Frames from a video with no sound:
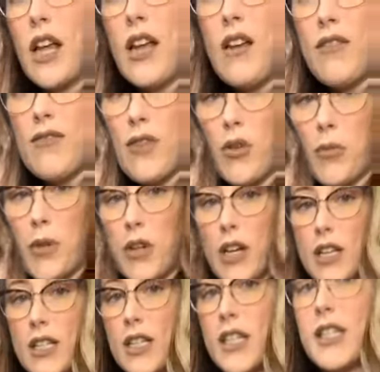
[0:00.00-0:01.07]
life. Hope you
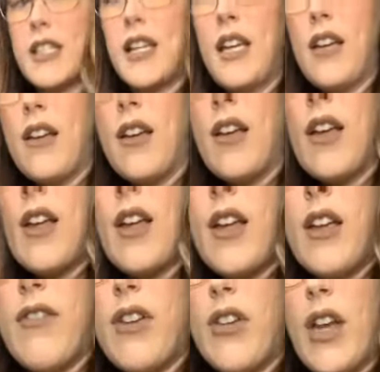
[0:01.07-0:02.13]
guys can see.
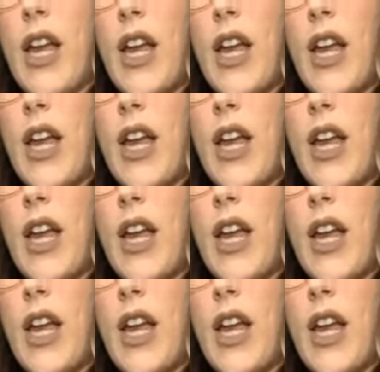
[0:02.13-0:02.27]
If you